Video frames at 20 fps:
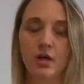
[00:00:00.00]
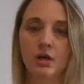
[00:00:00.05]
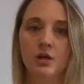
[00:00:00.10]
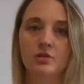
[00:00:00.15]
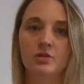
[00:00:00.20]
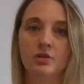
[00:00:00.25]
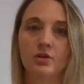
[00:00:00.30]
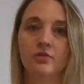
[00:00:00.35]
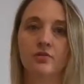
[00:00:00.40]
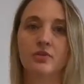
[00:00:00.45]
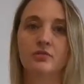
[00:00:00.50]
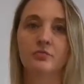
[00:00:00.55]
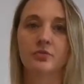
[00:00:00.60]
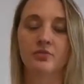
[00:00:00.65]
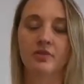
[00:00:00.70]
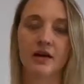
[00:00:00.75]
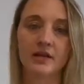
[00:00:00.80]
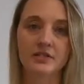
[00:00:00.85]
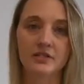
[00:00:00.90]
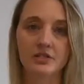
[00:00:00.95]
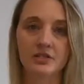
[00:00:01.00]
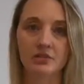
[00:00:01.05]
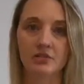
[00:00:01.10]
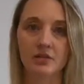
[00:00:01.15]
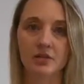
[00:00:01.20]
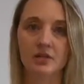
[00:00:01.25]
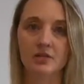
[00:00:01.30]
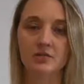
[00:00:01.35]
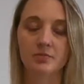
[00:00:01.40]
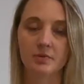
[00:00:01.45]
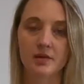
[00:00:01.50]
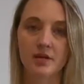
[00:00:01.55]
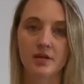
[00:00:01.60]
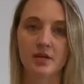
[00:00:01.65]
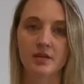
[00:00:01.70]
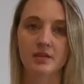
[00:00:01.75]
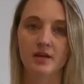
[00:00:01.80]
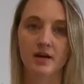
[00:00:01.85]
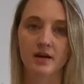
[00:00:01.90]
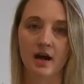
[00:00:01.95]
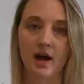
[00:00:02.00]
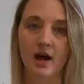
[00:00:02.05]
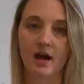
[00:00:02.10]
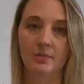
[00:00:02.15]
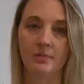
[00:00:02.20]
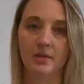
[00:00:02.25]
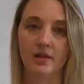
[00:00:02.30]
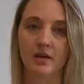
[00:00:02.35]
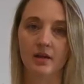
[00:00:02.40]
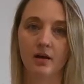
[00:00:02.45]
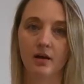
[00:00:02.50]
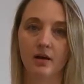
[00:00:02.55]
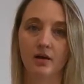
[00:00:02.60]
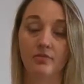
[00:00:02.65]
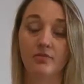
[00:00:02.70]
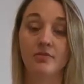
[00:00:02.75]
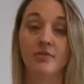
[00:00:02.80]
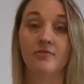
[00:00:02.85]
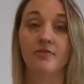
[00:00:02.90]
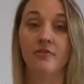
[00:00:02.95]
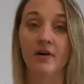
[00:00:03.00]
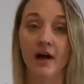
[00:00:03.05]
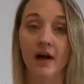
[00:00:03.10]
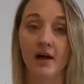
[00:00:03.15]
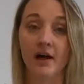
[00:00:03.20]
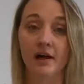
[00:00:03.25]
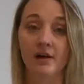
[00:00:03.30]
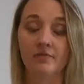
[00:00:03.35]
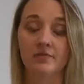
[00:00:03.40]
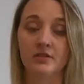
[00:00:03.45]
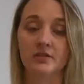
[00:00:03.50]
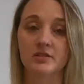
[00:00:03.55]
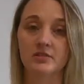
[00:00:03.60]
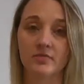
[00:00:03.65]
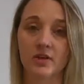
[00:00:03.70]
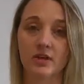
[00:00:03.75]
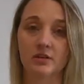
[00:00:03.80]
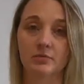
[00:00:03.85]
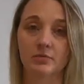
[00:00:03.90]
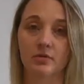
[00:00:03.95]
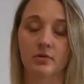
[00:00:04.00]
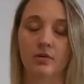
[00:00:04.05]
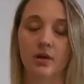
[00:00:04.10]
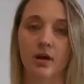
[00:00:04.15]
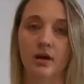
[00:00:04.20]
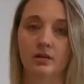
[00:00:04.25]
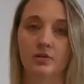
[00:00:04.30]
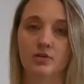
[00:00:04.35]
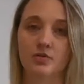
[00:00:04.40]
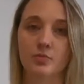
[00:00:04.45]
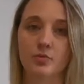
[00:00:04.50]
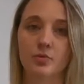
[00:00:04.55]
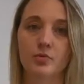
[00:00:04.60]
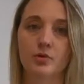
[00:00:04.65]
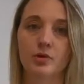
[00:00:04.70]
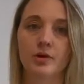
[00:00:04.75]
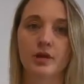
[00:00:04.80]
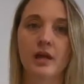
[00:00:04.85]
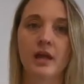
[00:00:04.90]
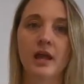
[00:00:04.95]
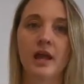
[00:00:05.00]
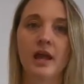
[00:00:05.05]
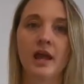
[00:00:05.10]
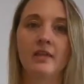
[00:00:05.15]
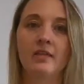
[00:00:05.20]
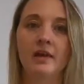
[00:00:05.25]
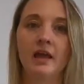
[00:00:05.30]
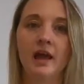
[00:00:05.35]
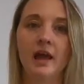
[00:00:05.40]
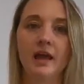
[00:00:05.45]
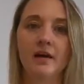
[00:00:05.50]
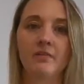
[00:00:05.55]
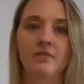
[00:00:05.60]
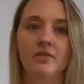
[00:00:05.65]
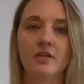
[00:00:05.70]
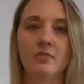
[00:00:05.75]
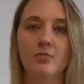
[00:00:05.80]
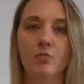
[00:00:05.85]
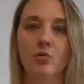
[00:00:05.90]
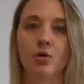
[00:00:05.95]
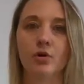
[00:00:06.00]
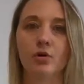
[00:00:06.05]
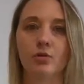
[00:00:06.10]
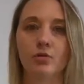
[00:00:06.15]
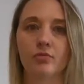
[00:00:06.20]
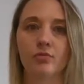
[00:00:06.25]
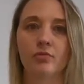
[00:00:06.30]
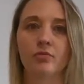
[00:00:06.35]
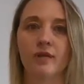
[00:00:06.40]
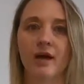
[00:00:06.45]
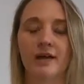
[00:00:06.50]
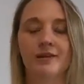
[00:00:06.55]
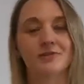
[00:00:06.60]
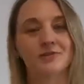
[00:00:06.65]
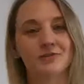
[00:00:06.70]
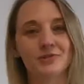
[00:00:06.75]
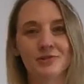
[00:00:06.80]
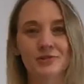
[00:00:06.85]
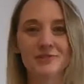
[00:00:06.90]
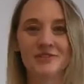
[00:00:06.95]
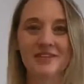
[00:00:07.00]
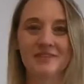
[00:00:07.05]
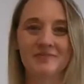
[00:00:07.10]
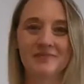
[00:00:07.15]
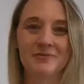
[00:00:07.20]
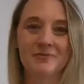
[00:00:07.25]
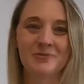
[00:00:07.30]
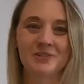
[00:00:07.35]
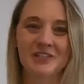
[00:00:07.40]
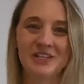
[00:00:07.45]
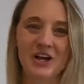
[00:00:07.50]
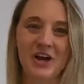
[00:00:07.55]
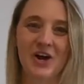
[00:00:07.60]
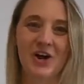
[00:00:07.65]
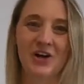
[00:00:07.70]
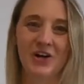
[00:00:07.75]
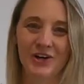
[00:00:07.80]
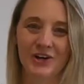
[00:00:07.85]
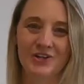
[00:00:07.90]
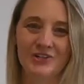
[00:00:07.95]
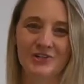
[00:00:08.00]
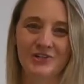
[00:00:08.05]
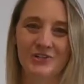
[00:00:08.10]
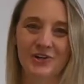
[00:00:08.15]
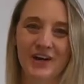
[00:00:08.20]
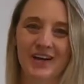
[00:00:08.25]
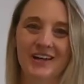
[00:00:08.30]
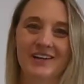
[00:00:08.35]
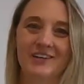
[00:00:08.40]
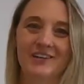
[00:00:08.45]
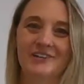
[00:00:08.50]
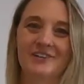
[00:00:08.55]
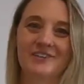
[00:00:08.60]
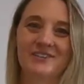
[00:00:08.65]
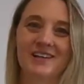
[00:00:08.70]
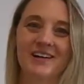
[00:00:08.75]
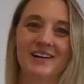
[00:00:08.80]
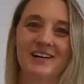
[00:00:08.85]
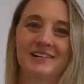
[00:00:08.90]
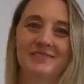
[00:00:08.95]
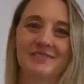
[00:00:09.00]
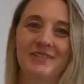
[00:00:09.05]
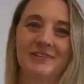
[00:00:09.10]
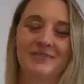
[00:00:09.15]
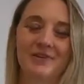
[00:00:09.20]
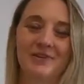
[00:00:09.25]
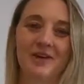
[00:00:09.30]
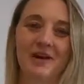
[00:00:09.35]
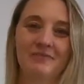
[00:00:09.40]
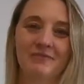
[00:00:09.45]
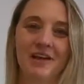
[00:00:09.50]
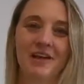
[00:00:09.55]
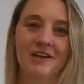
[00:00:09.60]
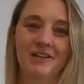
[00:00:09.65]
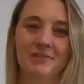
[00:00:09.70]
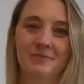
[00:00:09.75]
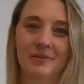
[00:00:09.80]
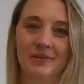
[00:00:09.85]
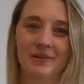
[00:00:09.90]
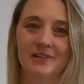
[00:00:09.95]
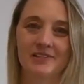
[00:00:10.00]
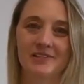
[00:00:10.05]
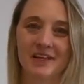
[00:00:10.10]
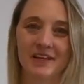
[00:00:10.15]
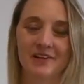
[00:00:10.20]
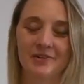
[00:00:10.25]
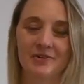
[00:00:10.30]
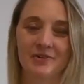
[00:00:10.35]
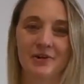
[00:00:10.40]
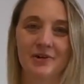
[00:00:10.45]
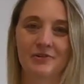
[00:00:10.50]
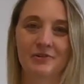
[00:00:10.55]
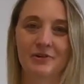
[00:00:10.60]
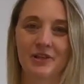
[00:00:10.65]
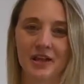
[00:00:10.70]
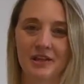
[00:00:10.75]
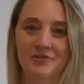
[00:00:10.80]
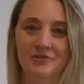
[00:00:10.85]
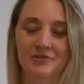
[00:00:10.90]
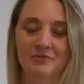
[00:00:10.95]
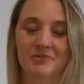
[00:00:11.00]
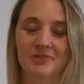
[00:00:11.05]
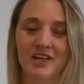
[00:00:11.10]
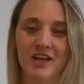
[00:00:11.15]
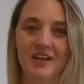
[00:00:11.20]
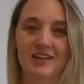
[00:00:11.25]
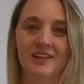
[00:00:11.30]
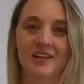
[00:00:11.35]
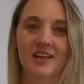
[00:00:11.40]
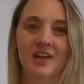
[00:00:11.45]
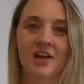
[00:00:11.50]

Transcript: So if you provide students with a copy of the 5 that's available on College Board, and then have them work through that, and students can be really harsh graders if you have not experienced that in your own classrooms yet.